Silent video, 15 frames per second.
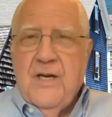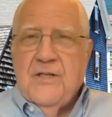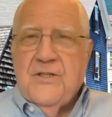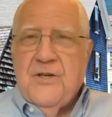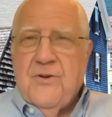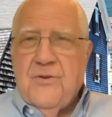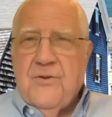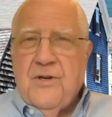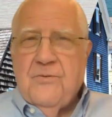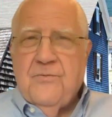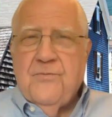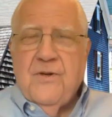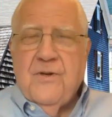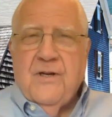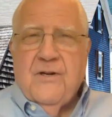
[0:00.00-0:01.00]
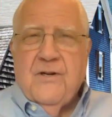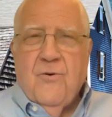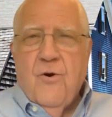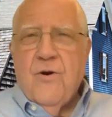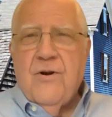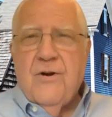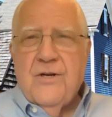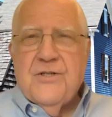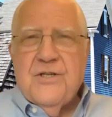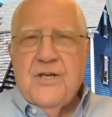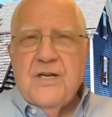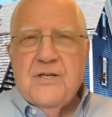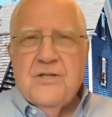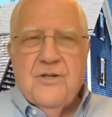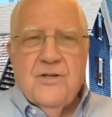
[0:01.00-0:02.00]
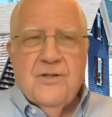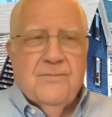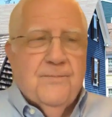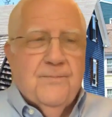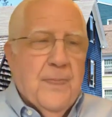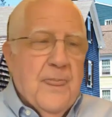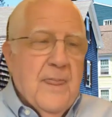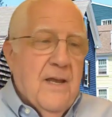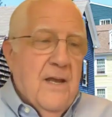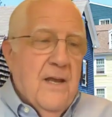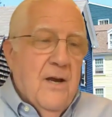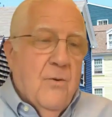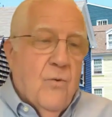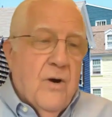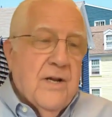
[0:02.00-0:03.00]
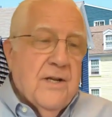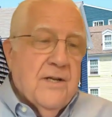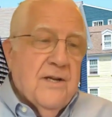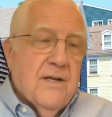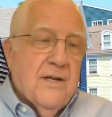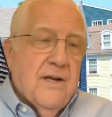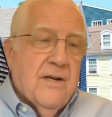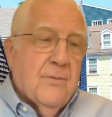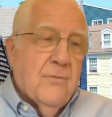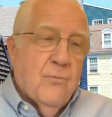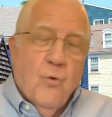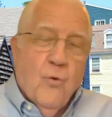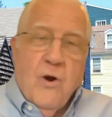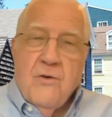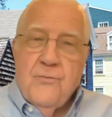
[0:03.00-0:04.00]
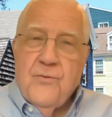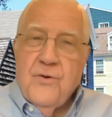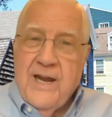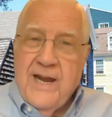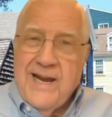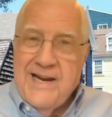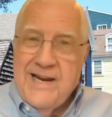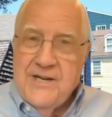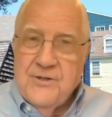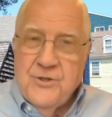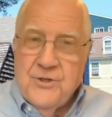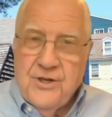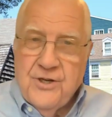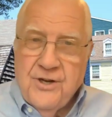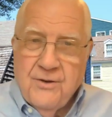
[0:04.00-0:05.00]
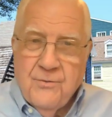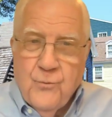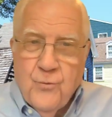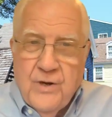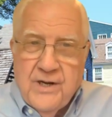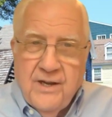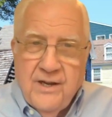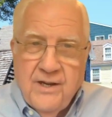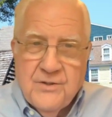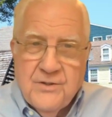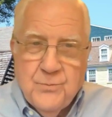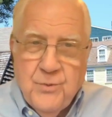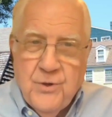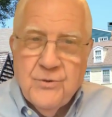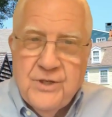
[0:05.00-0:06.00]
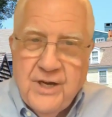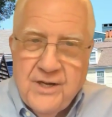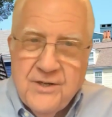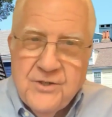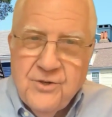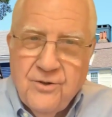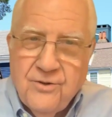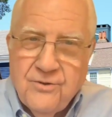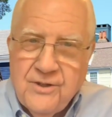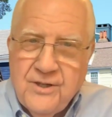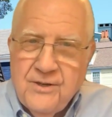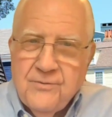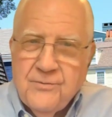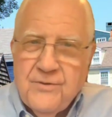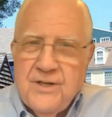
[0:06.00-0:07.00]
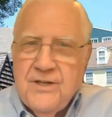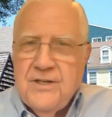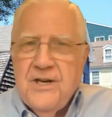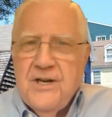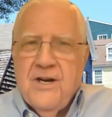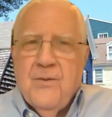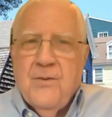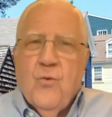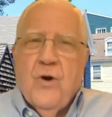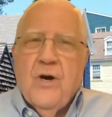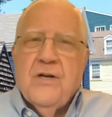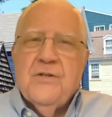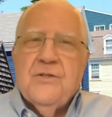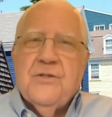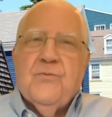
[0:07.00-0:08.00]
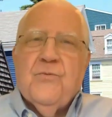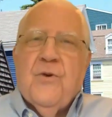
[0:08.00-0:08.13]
So that if an organization wanted to get a rough gauge of what its potential gift income was